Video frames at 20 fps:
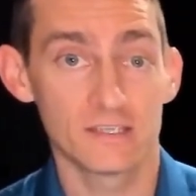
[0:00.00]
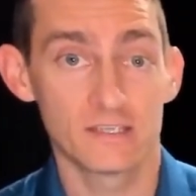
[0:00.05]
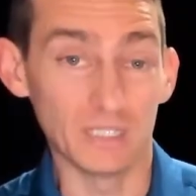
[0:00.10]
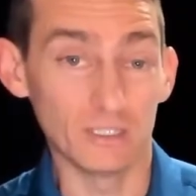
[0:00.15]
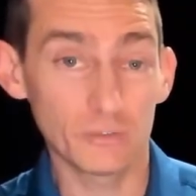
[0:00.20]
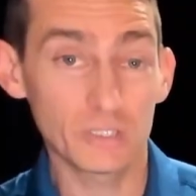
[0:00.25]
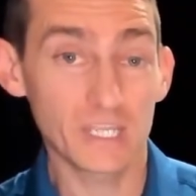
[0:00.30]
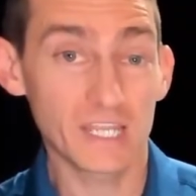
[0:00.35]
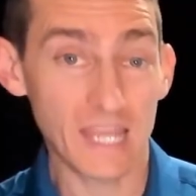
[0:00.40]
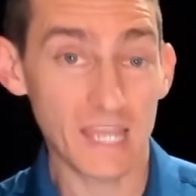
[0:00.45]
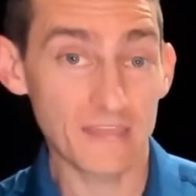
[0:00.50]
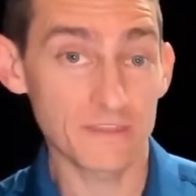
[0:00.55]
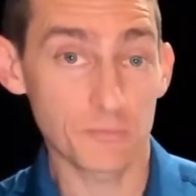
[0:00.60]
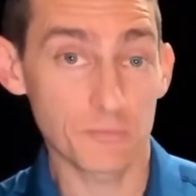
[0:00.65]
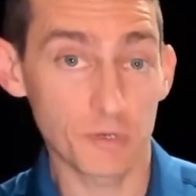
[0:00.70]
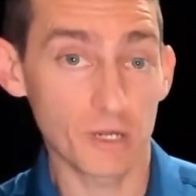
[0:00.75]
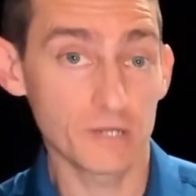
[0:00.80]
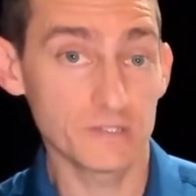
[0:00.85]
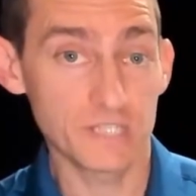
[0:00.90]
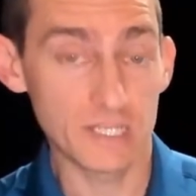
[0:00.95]
but looking at the
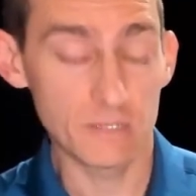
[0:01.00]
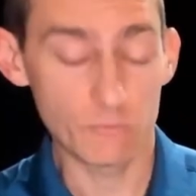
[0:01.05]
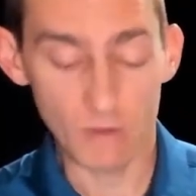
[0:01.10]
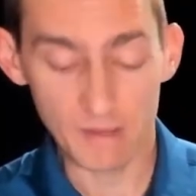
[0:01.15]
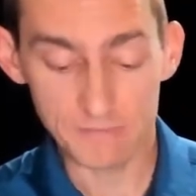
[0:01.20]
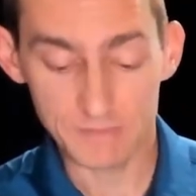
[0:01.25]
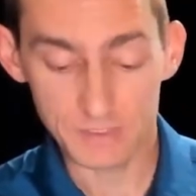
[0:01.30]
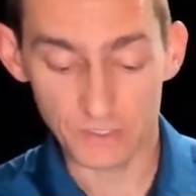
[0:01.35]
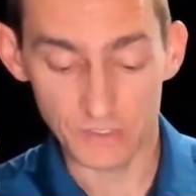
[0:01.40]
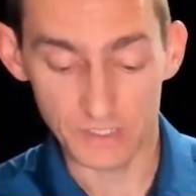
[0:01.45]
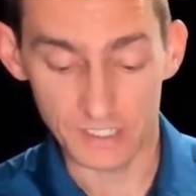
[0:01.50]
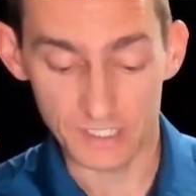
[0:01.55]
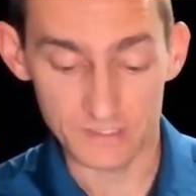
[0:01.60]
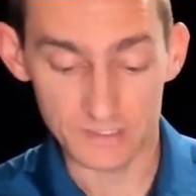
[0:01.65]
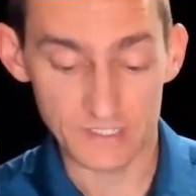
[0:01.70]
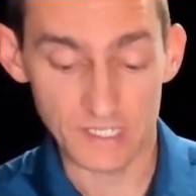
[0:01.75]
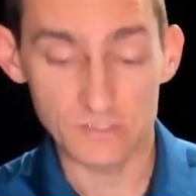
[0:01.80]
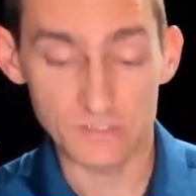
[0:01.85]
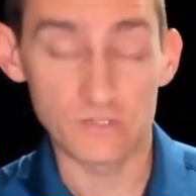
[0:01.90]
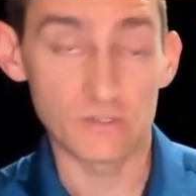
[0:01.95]
PROTEE website,
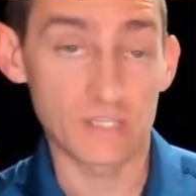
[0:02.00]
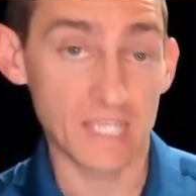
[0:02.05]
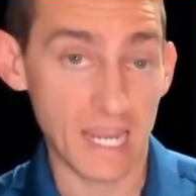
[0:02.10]
it says you